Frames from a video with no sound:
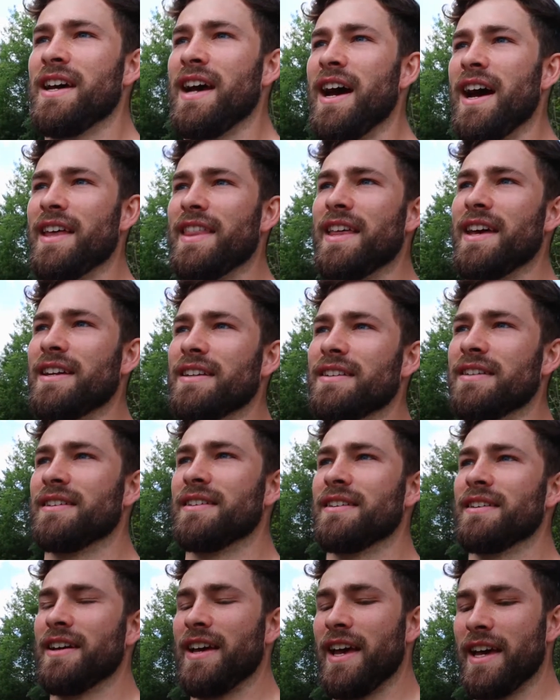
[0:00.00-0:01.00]
and then
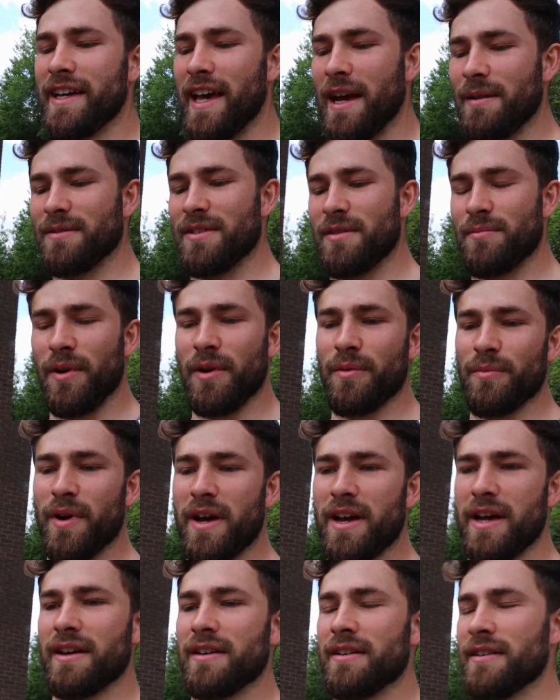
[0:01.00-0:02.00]
it came to the point
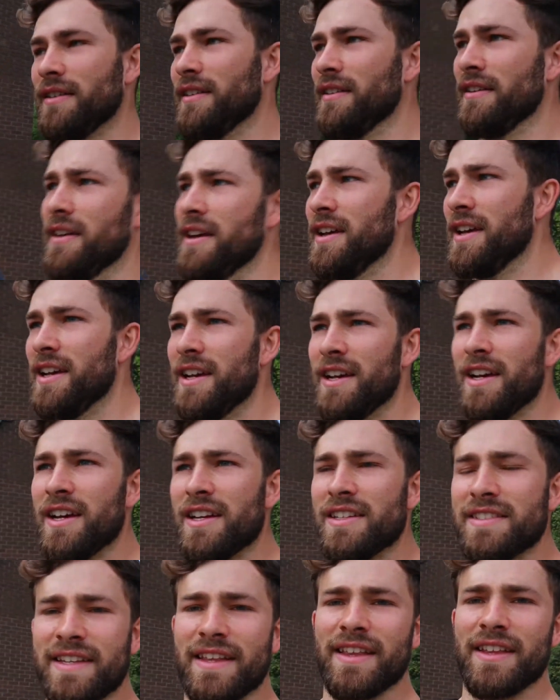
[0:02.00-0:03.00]
where
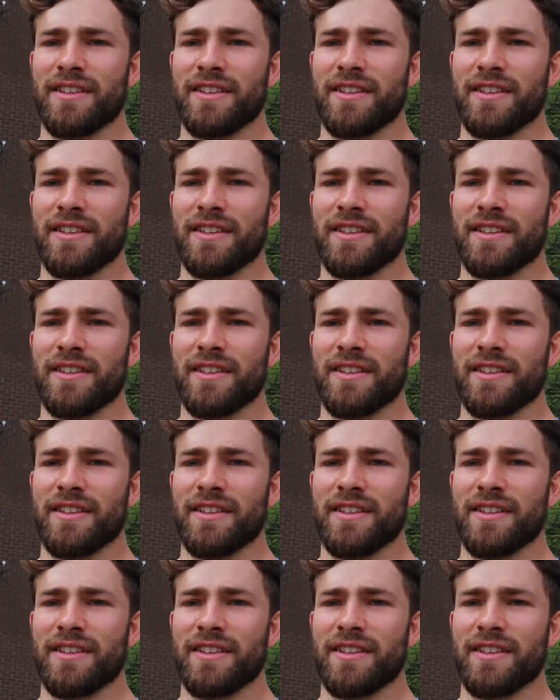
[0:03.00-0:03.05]
the